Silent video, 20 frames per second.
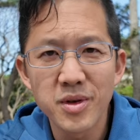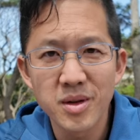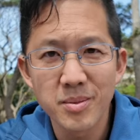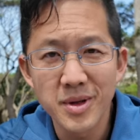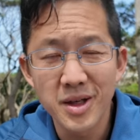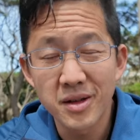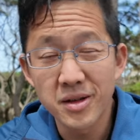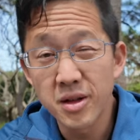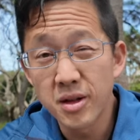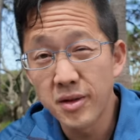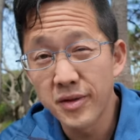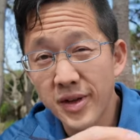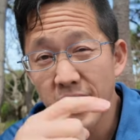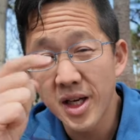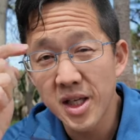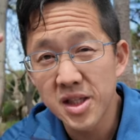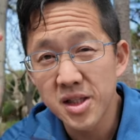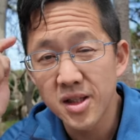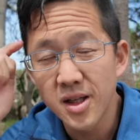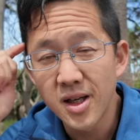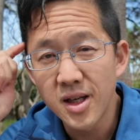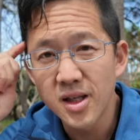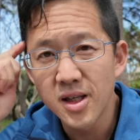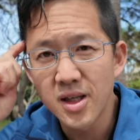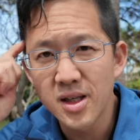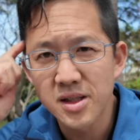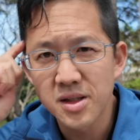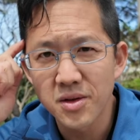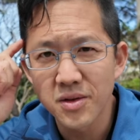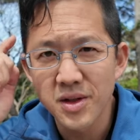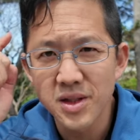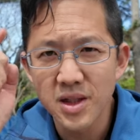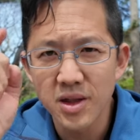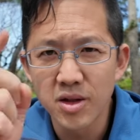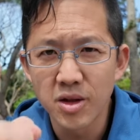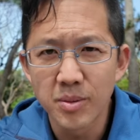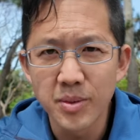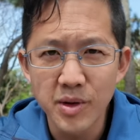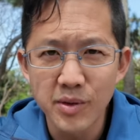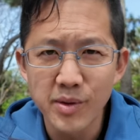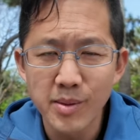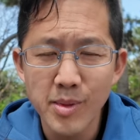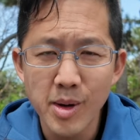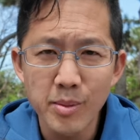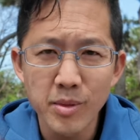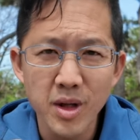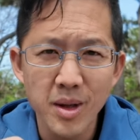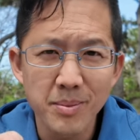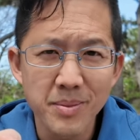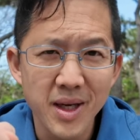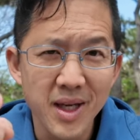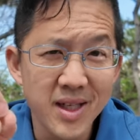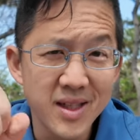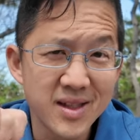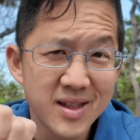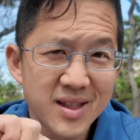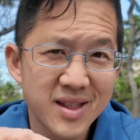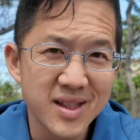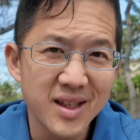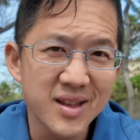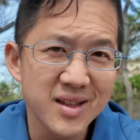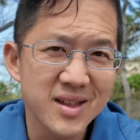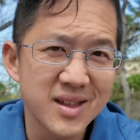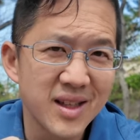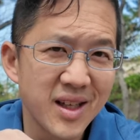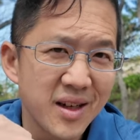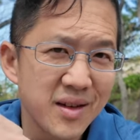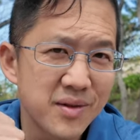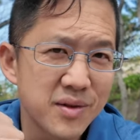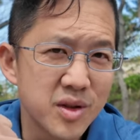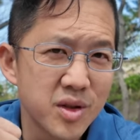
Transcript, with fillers: with the bell notification on. And as always, I hope you remember that pain sucks, life